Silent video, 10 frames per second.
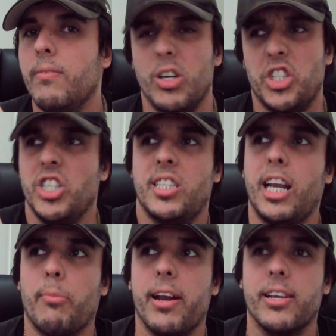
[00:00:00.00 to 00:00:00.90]
It's just
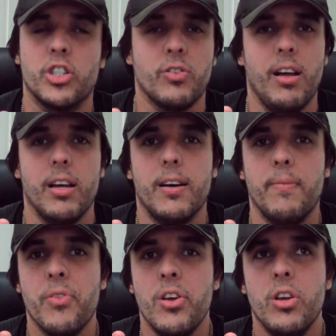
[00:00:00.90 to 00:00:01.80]
celebrating Australia.
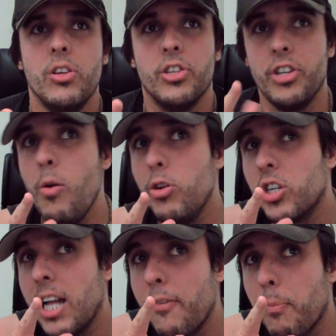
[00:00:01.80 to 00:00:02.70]
So no one
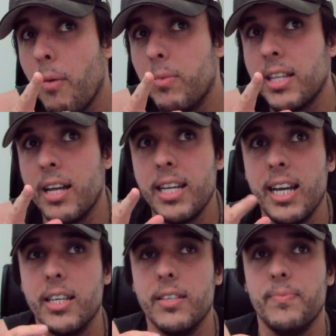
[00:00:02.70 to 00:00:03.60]
should have a problem with that
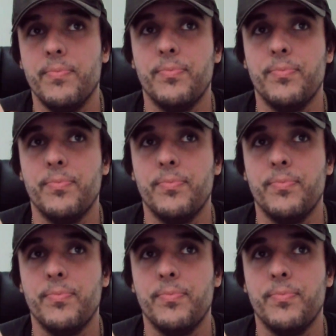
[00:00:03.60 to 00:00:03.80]
date.